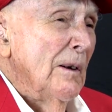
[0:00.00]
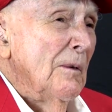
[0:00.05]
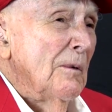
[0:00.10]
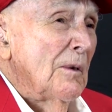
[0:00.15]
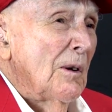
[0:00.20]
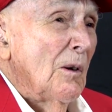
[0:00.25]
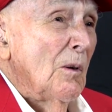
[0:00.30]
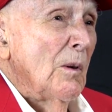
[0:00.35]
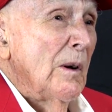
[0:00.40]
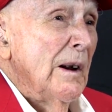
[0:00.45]

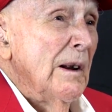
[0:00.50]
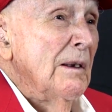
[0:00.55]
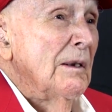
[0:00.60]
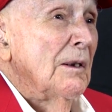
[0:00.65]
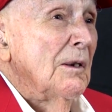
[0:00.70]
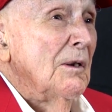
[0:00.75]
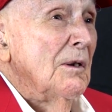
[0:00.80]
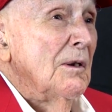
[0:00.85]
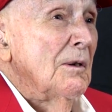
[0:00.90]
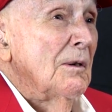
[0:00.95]
don't know
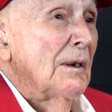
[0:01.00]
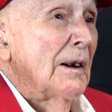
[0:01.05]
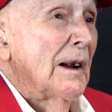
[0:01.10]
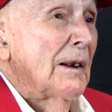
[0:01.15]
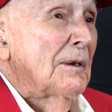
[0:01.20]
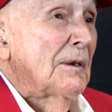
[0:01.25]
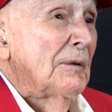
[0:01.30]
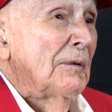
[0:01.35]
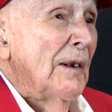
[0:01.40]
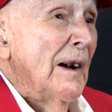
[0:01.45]
either. You'll
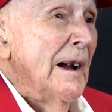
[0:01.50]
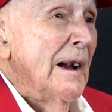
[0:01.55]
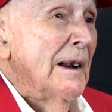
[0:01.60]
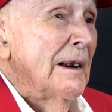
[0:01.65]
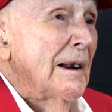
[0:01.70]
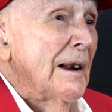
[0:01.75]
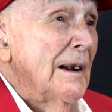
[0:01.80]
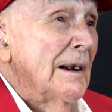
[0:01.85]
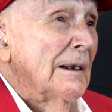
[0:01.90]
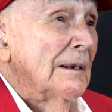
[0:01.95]
have to
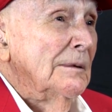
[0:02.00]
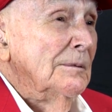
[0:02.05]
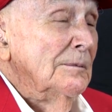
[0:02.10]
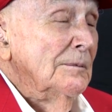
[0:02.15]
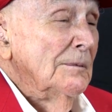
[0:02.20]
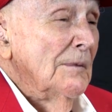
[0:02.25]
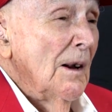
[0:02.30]
find out.